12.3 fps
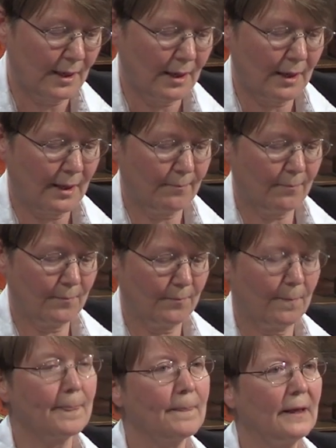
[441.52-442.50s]

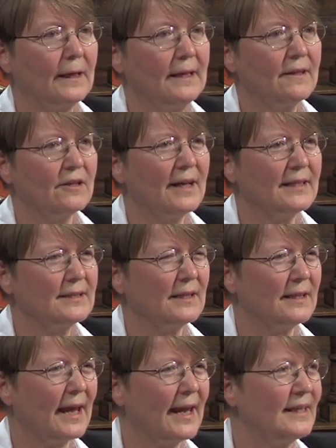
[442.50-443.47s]
In the
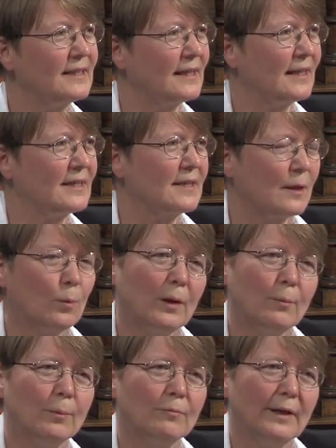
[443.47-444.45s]
1980s, they
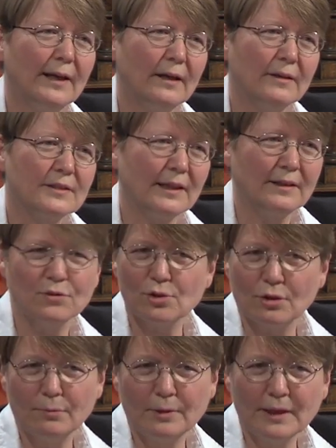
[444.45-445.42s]
were held in
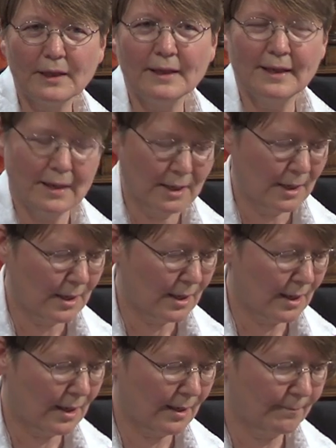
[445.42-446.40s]
Germany.
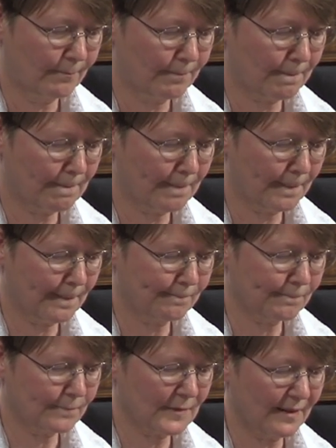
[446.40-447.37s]
Then
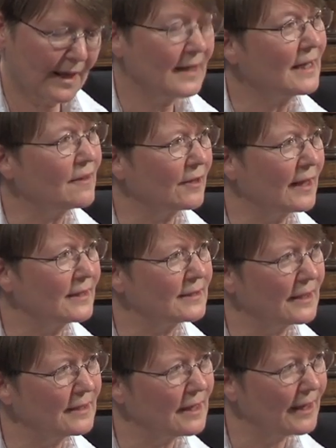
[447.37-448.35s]
in the
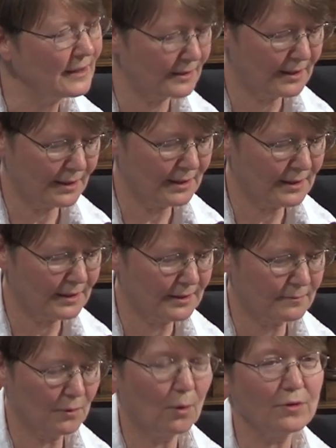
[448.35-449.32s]

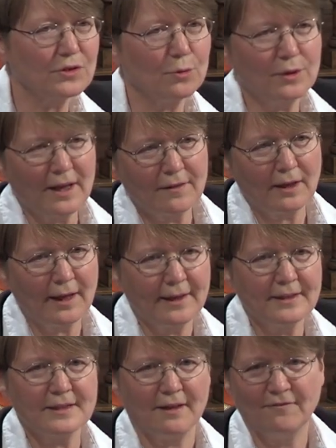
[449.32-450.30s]
1990s, also
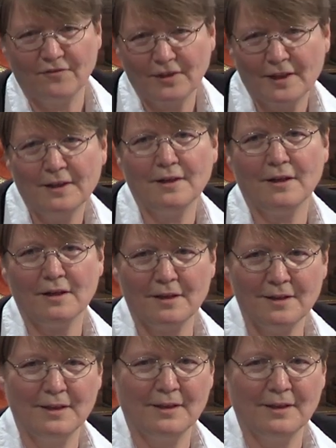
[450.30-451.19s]
Netherlands and Vienna.